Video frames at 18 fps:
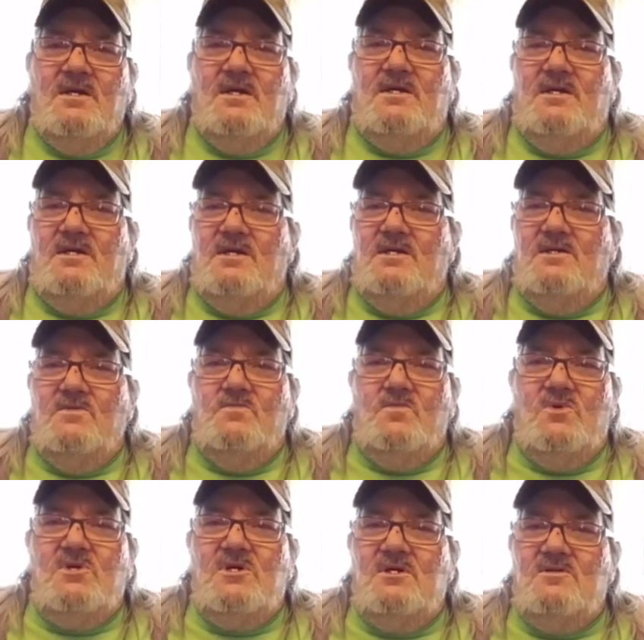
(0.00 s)

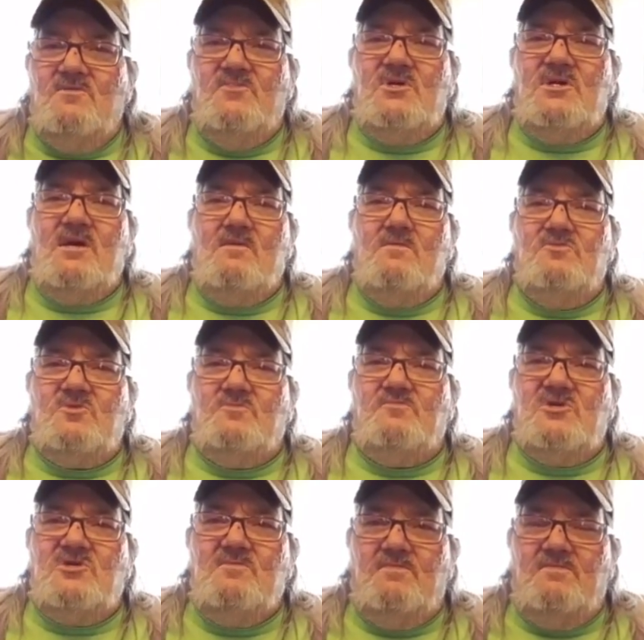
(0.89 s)
and we're going to be able
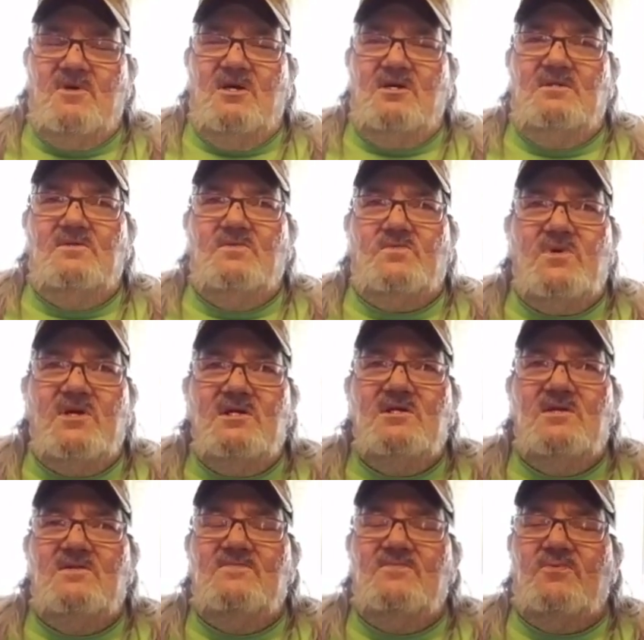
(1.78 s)
to be
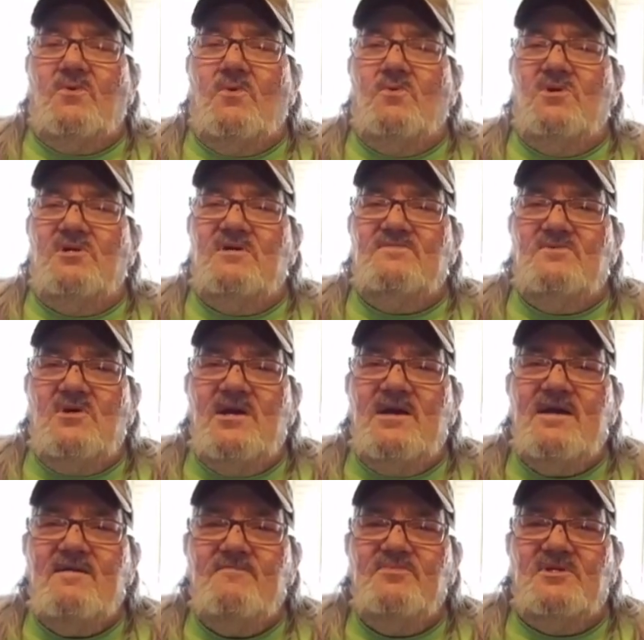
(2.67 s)
ready for whatever
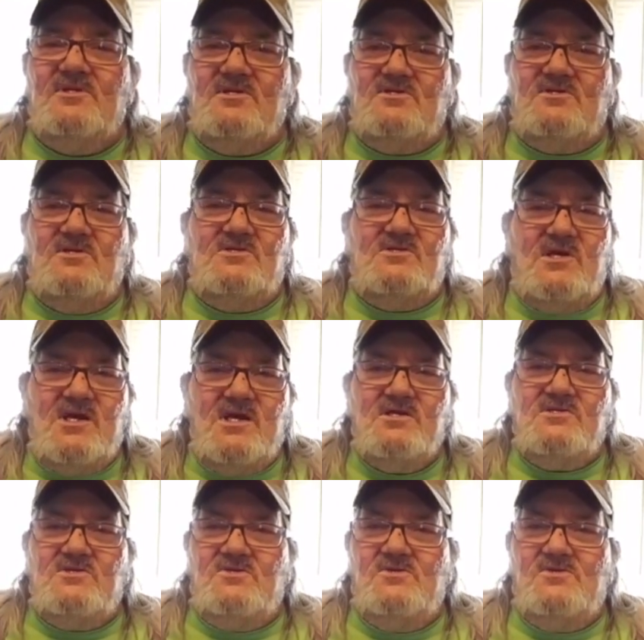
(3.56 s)
happens
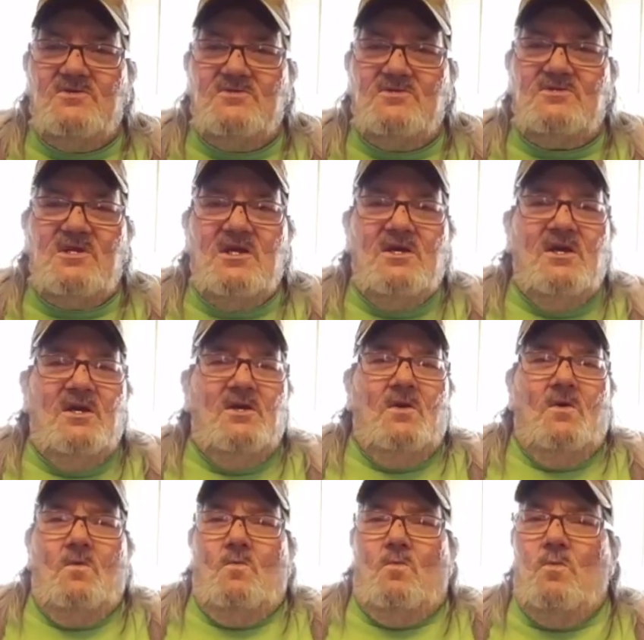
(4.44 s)
disasters,
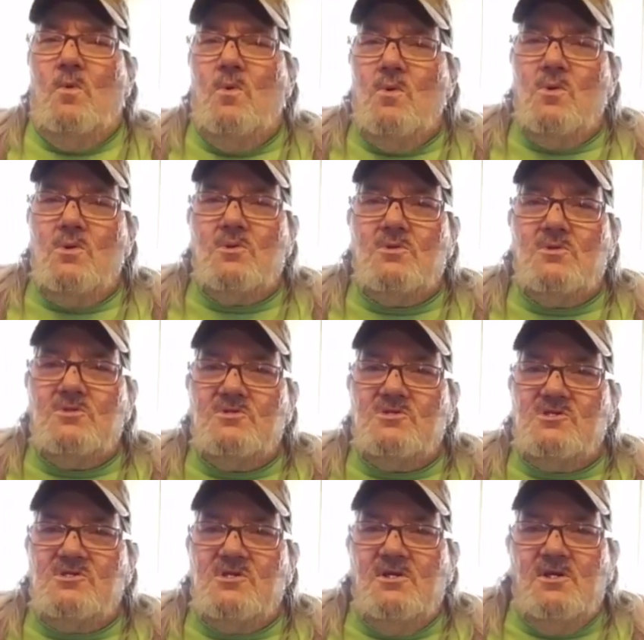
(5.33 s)

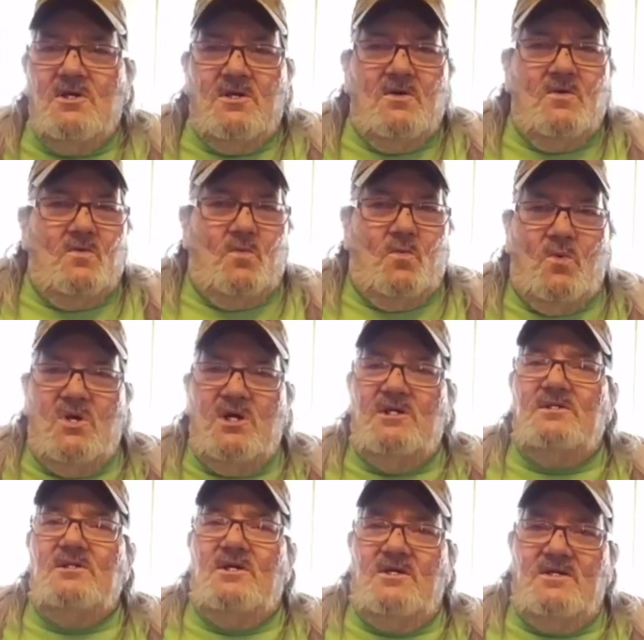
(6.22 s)
wars,
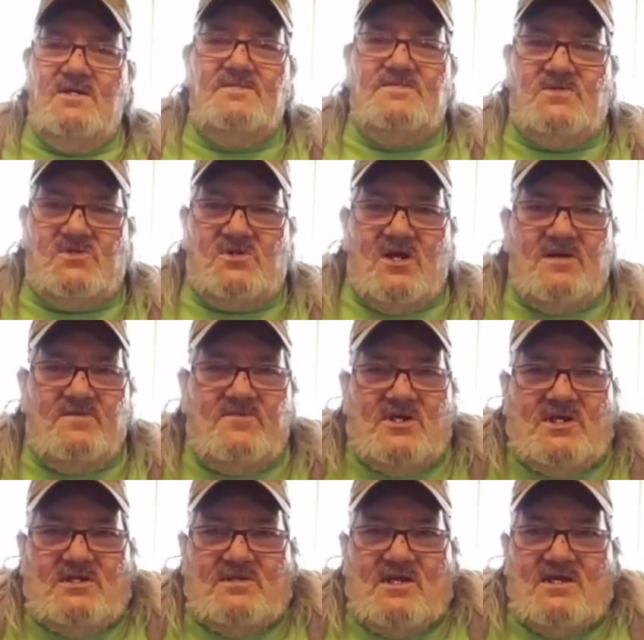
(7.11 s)
whatever. I
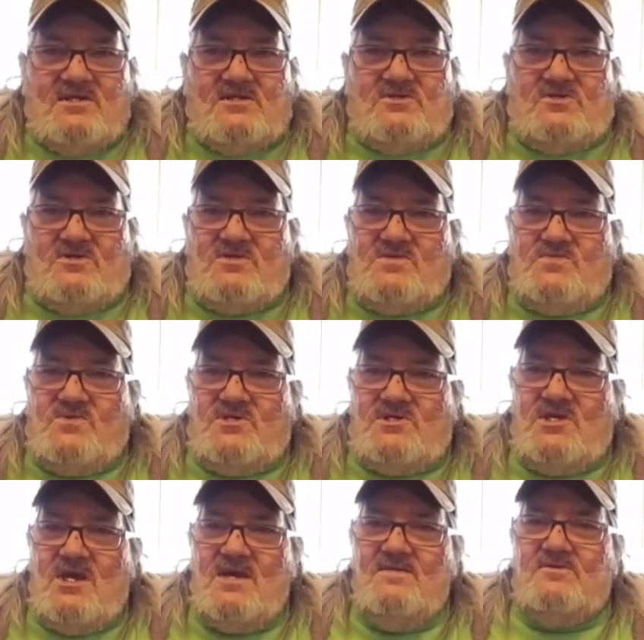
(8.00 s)
mean, that's just
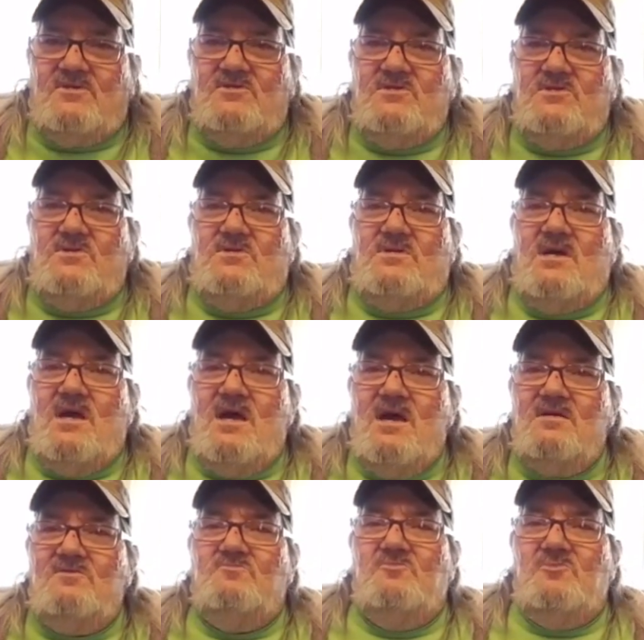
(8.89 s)
what you have to do. You
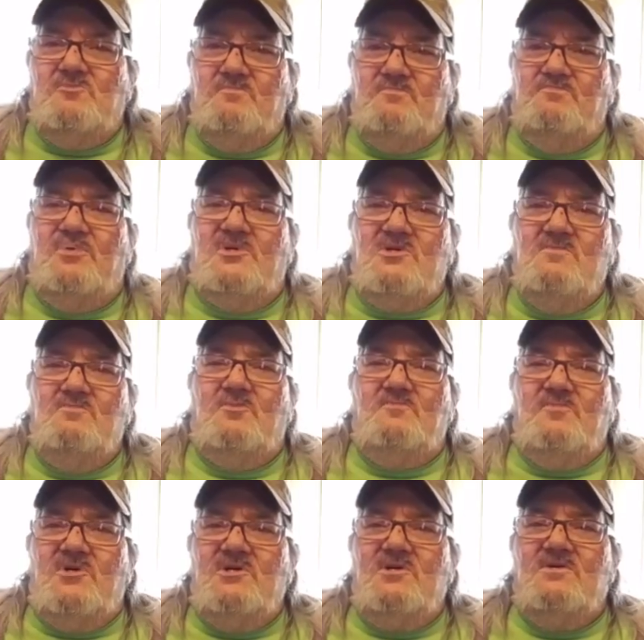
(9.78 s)
have to be
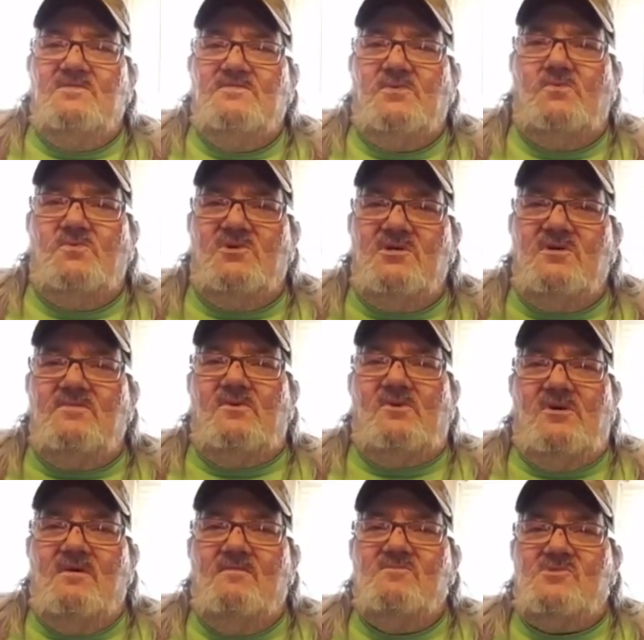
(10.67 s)
prepared for
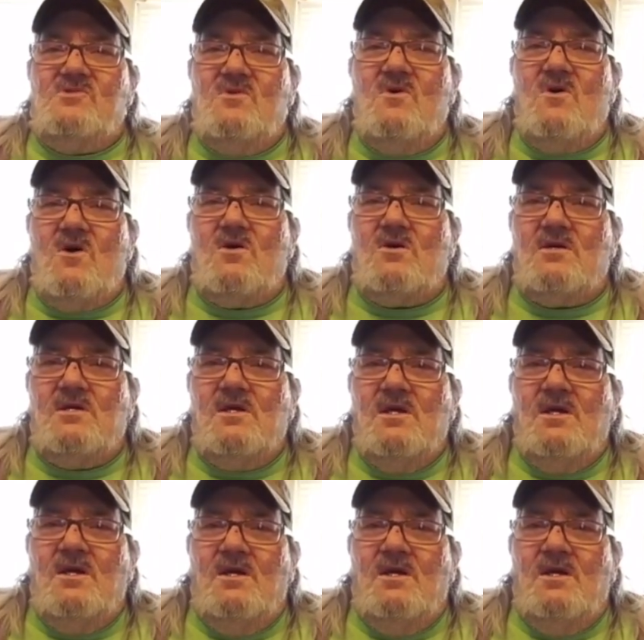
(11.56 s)
whatever comes along.